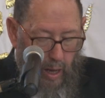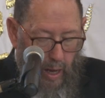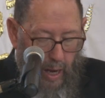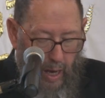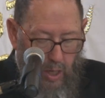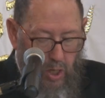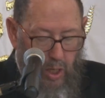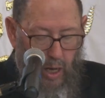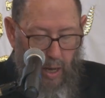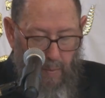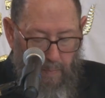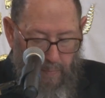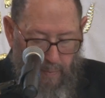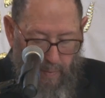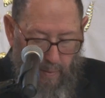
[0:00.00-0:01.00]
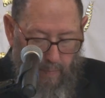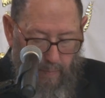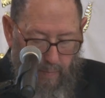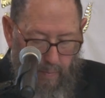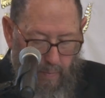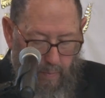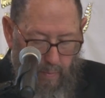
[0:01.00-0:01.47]
Hashem
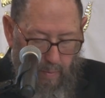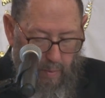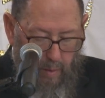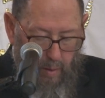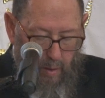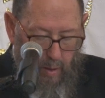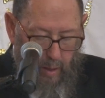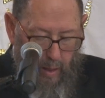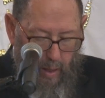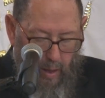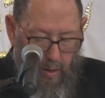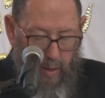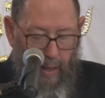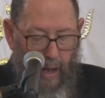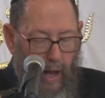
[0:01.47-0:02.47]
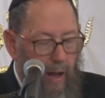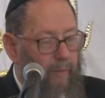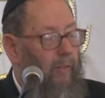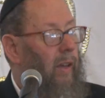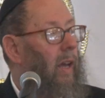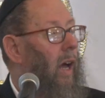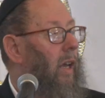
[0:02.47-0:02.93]
is the
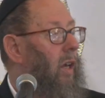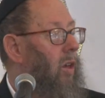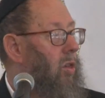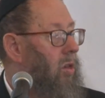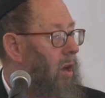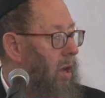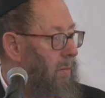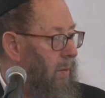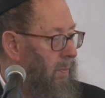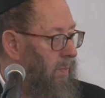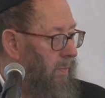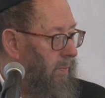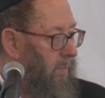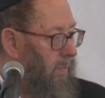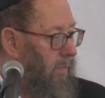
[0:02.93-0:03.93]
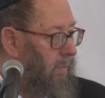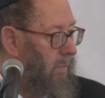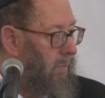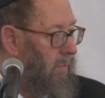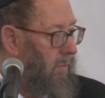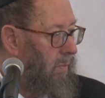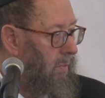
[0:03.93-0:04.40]
Avi HaYesayimim.
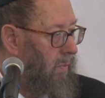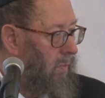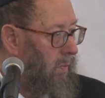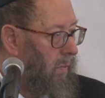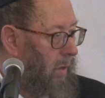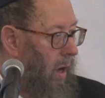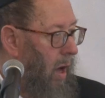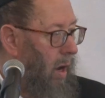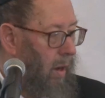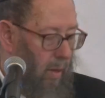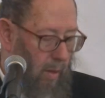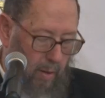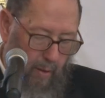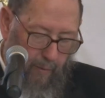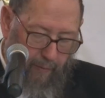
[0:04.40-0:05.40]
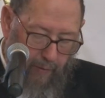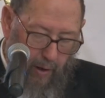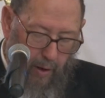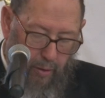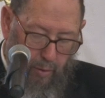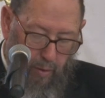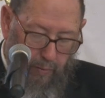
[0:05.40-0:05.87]
God is the
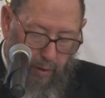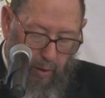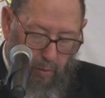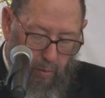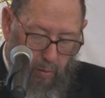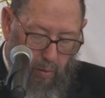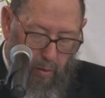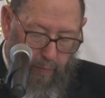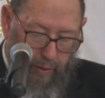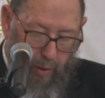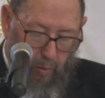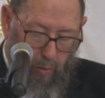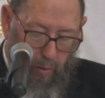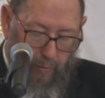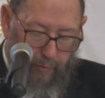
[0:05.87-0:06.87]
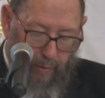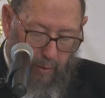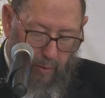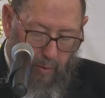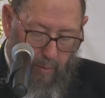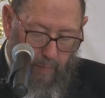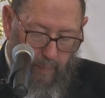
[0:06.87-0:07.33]
father of the
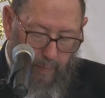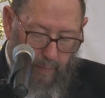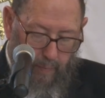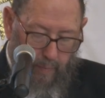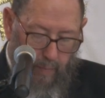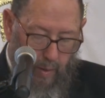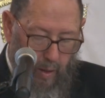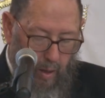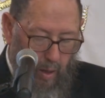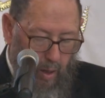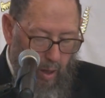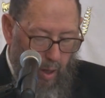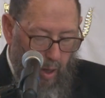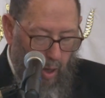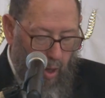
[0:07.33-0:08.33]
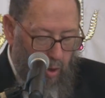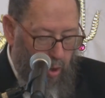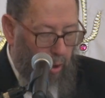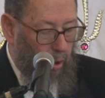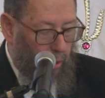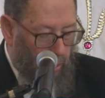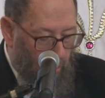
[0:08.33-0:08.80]
orphans. So
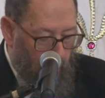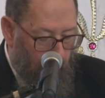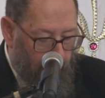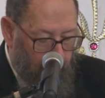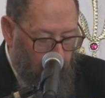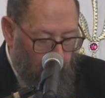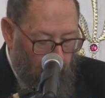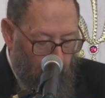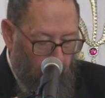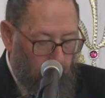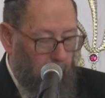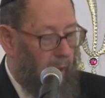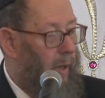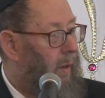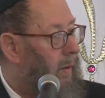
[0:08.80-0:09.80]
you don't have to worry.